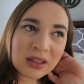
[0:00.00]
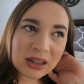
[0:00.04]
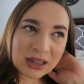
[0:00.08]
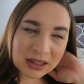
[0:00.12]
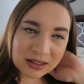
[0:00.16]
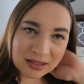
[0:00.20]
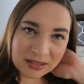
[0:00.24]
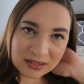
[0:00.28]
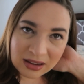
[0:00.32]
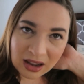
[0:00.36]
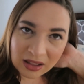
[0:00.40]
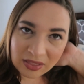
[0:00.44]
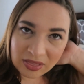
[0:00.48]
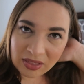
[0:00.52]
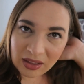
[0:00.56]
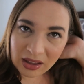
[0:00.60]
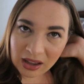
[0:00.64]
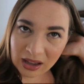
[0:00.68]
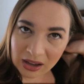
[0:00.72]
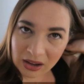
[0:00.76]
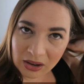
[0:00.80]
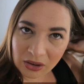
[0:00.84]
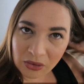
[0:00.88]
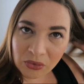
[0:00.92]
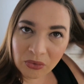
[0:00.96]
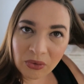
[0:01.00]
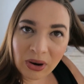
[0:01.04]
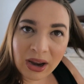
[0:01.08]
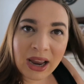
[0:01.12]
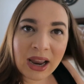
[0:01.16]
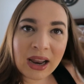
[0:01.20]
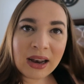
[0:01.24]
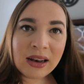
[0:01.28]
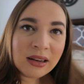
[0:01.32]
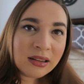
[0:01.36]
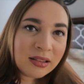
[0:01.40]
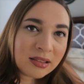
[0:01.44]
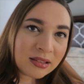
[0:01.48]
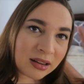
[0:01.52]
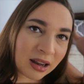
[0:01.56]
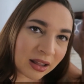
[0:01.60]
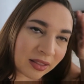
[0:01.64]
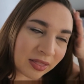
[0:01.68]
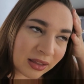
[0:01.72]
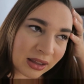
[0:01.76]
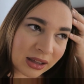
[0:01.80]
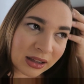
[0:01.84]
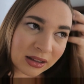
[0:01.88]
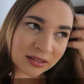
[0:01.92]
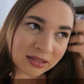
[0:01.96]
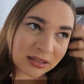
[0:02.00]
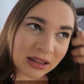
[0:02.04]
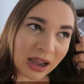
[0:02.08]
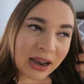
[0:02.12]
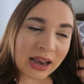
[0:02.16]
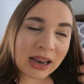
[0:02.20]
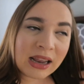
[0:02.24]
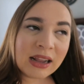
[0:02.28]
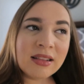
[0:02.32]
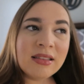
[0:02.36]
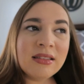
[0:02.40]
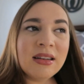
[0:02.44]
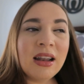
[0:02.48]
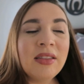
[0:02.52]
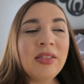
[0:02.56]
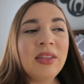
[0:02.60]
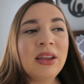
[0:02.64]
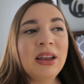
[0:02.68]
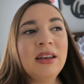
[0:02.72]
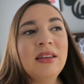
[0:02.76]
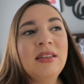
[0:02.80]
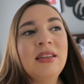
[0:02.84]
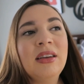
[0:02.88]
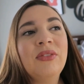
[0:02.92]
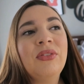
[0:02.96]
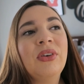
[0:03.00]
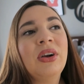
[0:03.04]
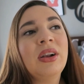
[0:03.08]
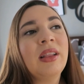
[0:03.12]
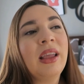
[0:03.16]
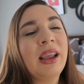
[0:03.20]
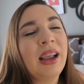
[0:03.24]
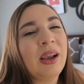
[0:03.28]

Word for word: Like it's nothing grand, it's nothing exciting, it's nothing different.